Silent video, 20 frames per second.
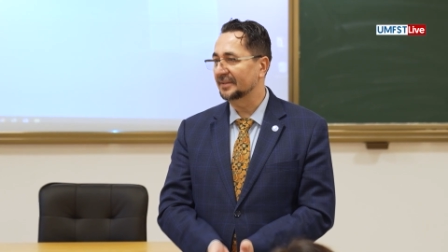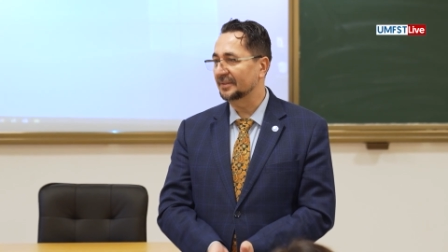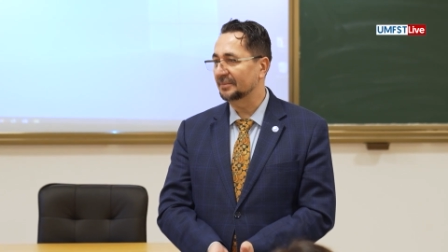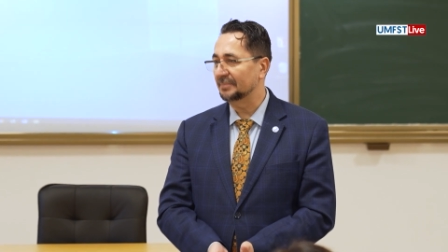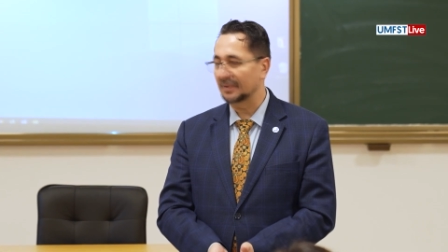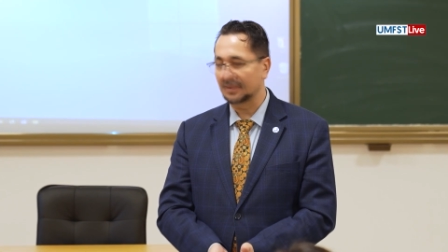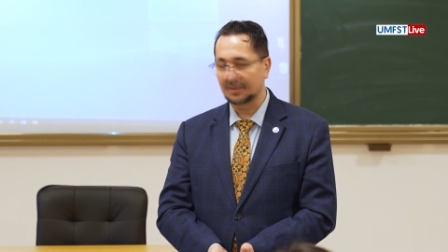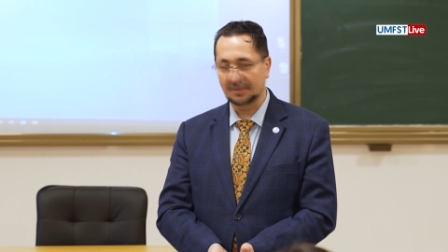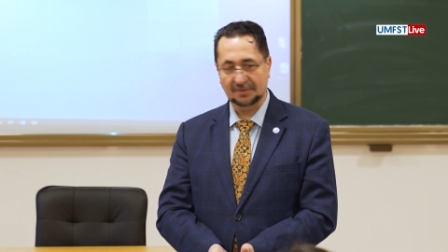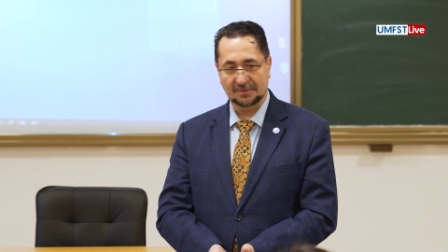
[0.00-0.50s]

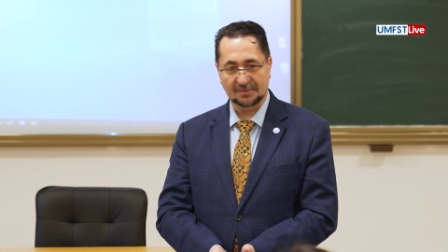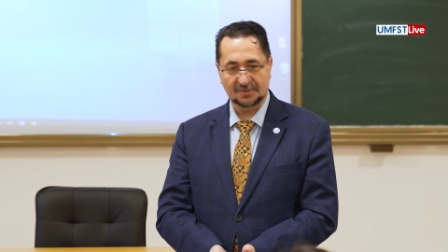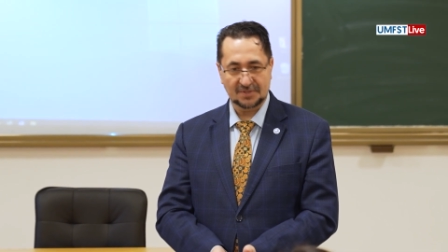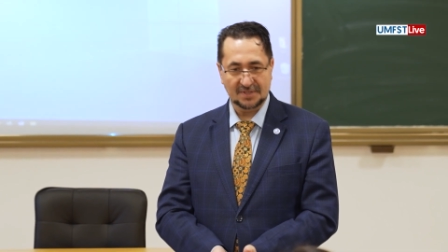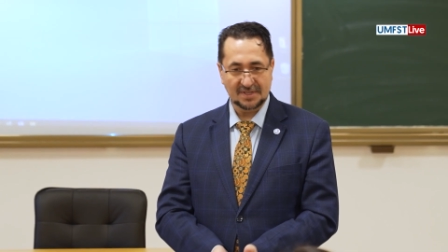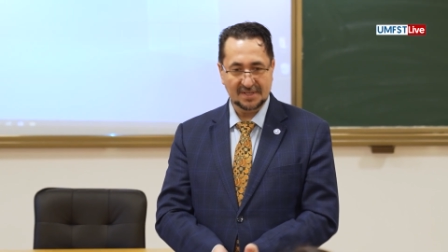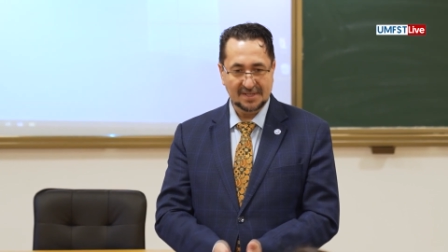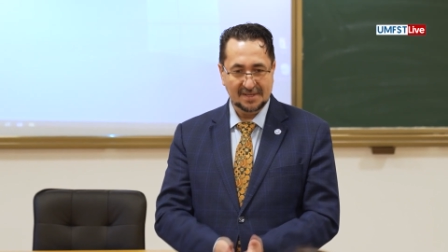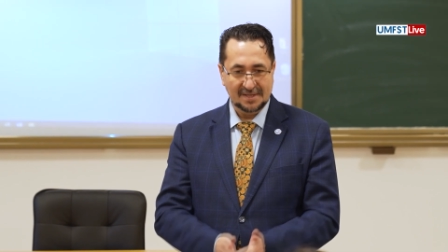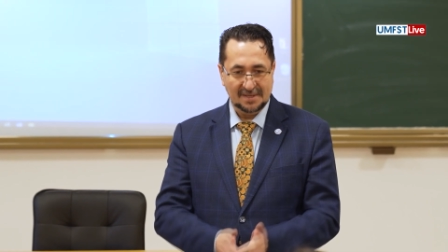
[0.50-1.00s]
pathology.
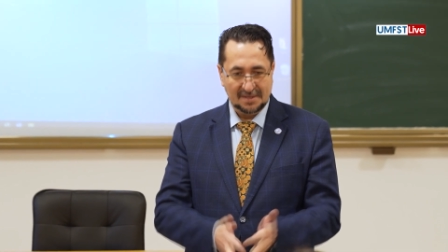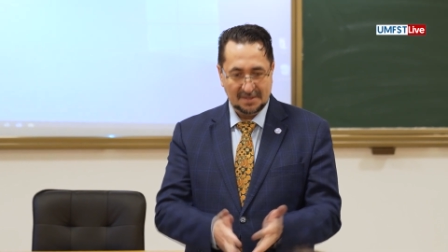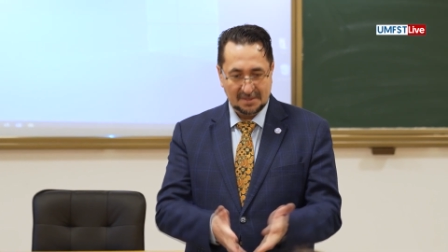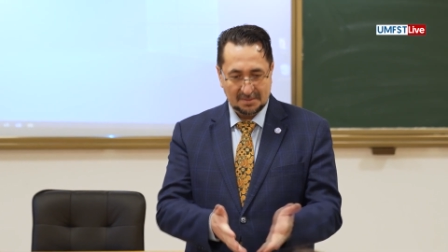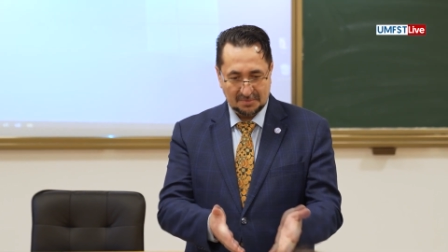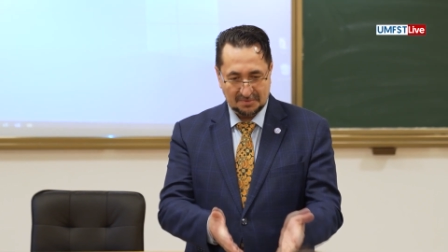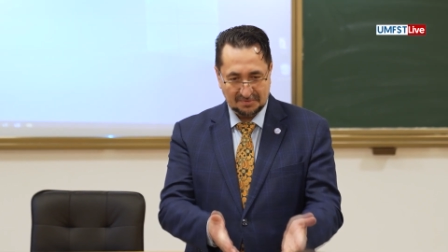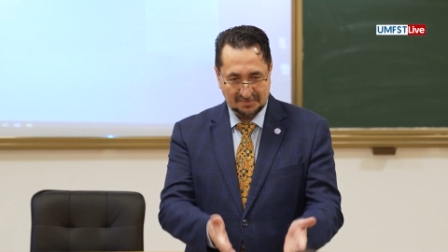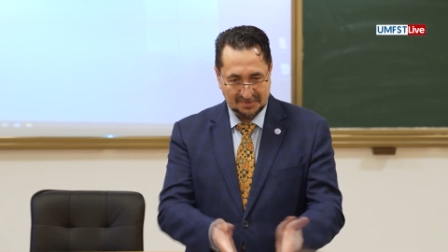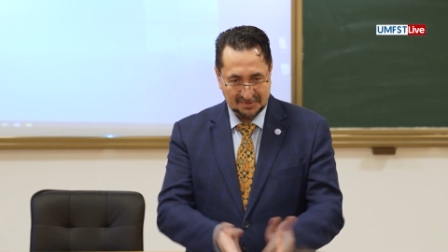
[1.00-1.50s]

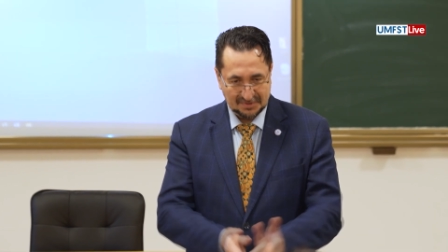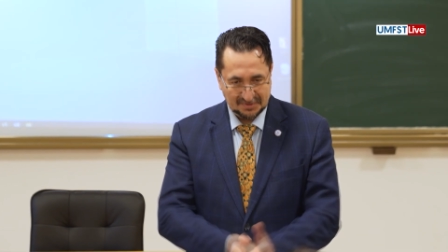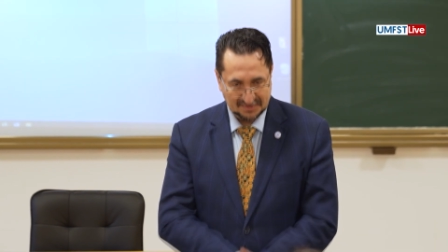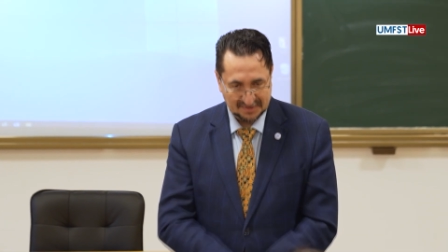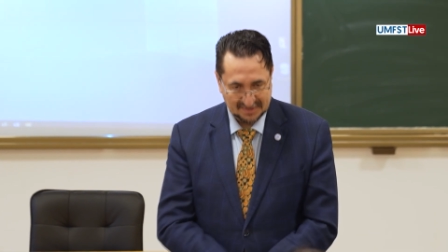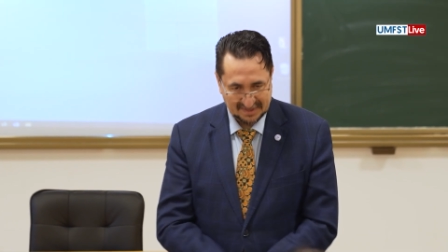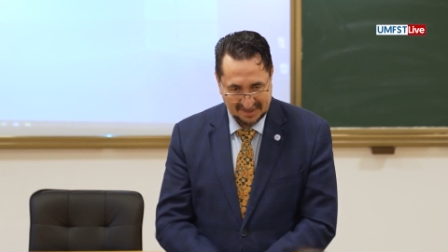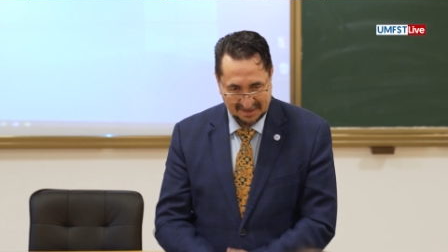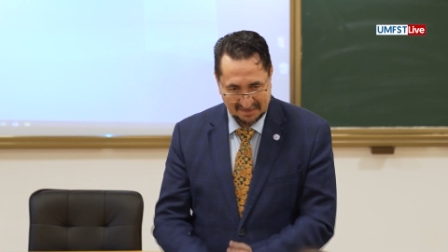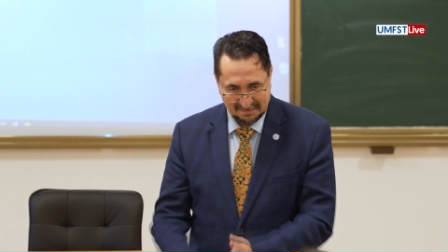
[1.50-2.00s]
Professor
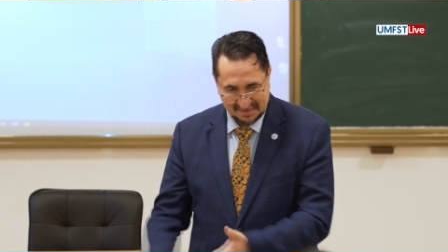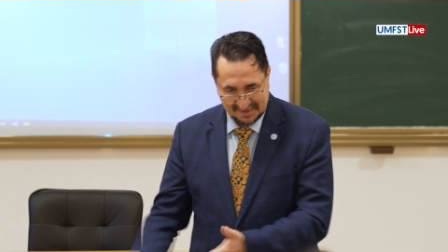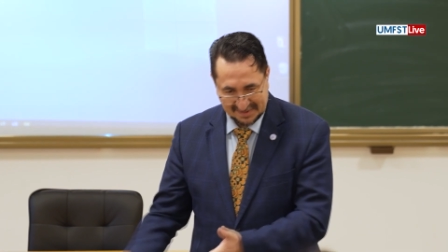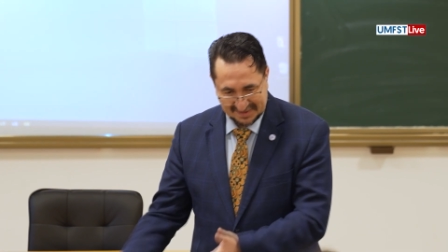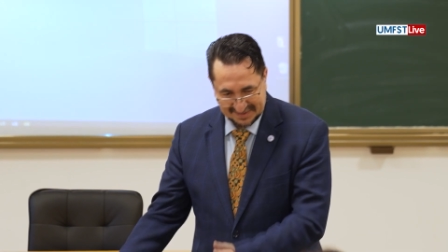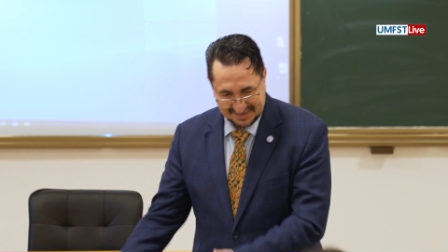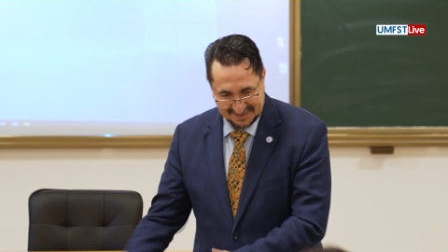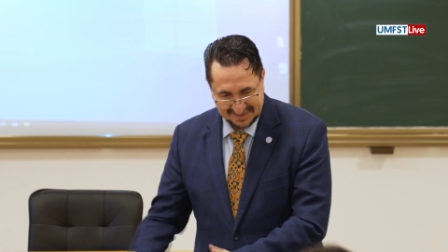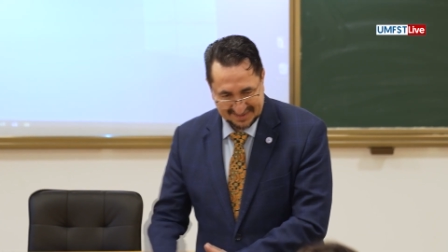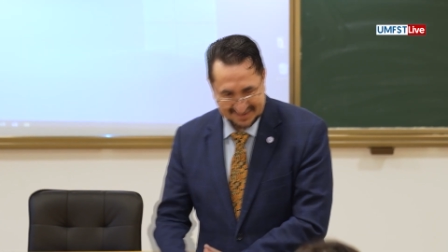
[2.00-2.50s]
Serap,
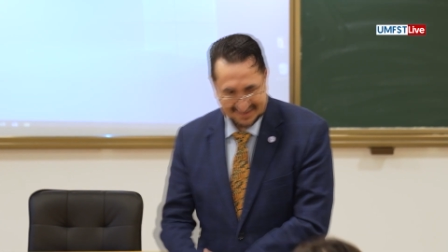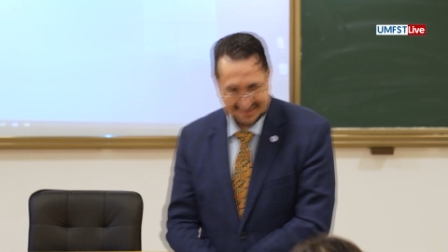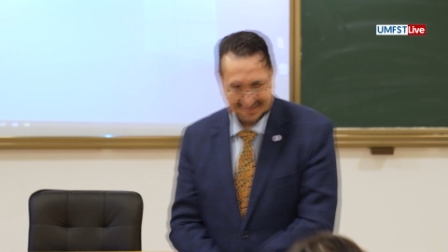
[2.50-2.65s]
please.